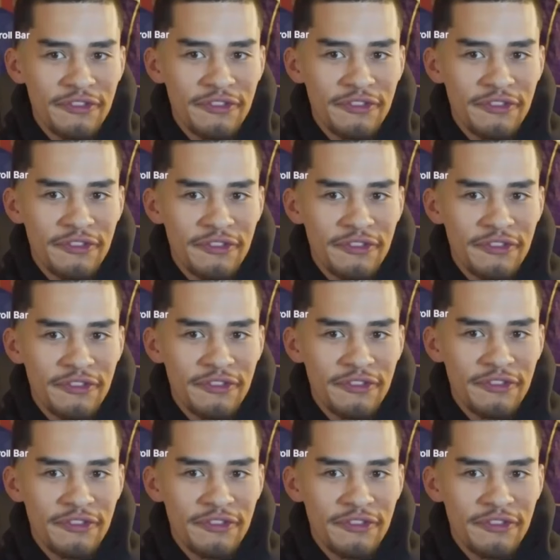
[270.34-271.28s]

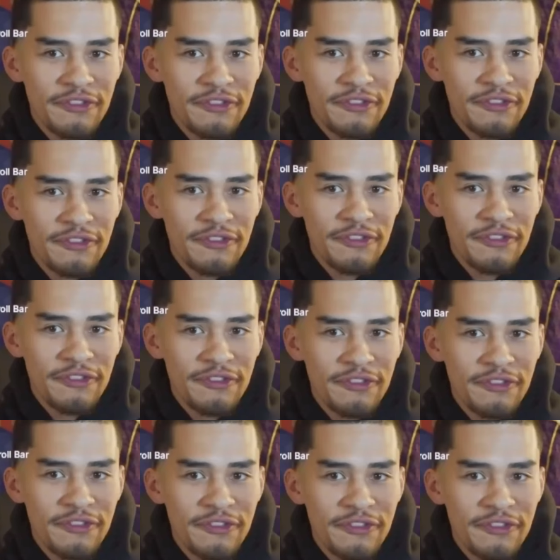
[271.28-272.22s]

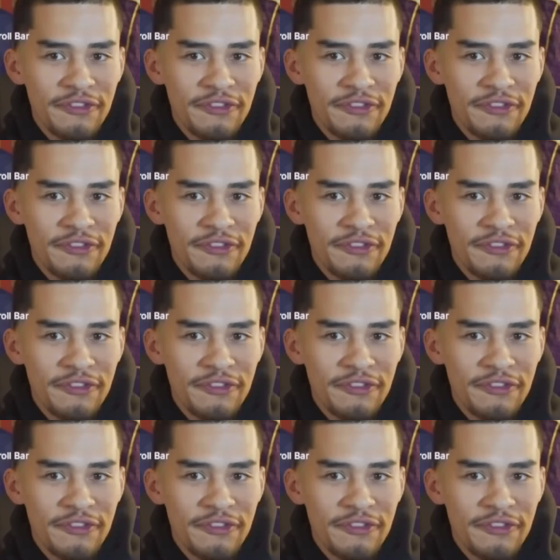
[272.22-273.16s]

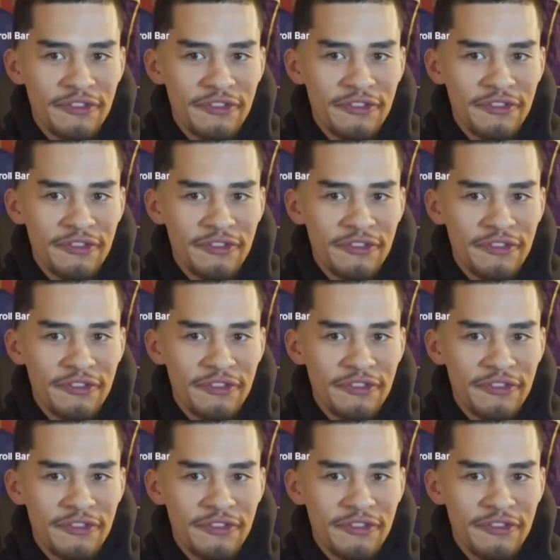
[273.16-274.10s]

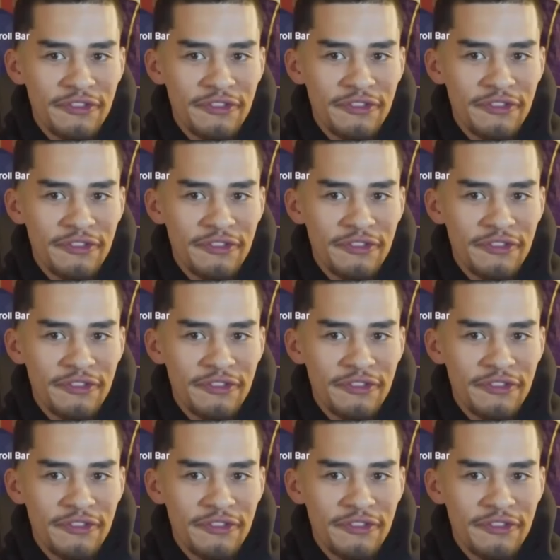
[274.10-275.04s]

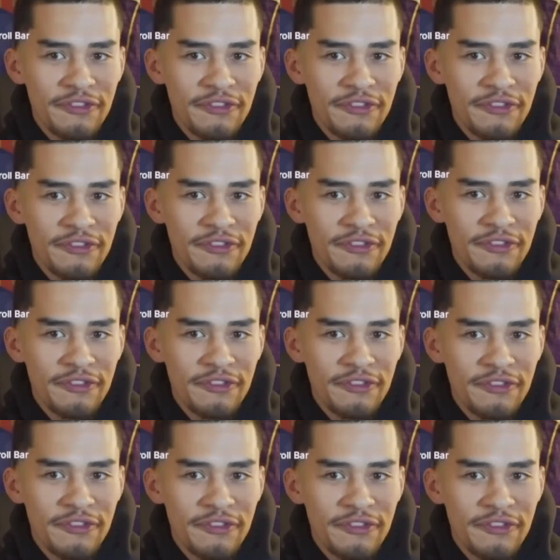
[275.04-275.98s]

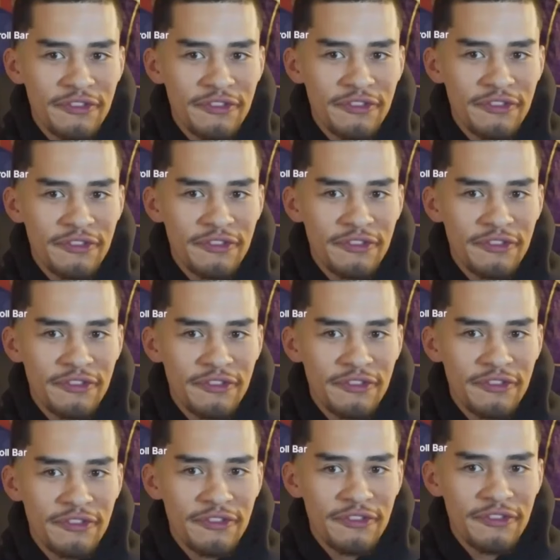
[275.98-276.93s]

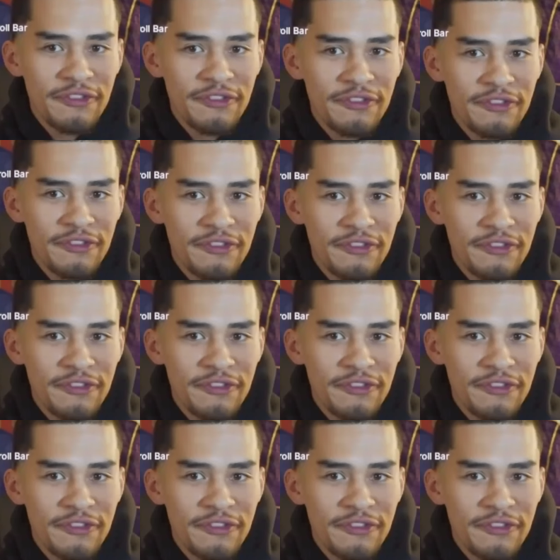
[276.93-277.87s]

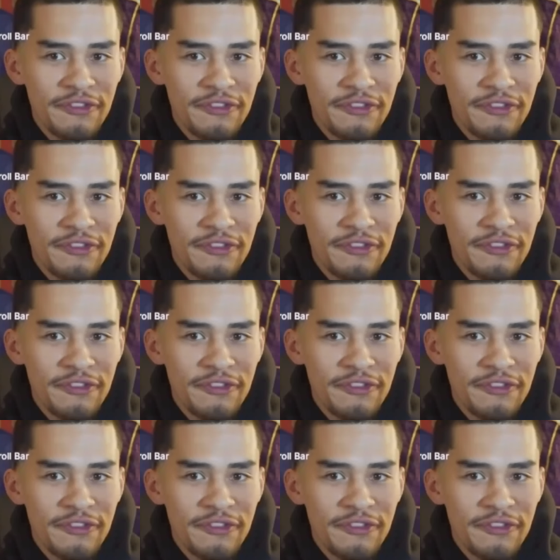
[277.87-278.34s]
This person isn't speaking.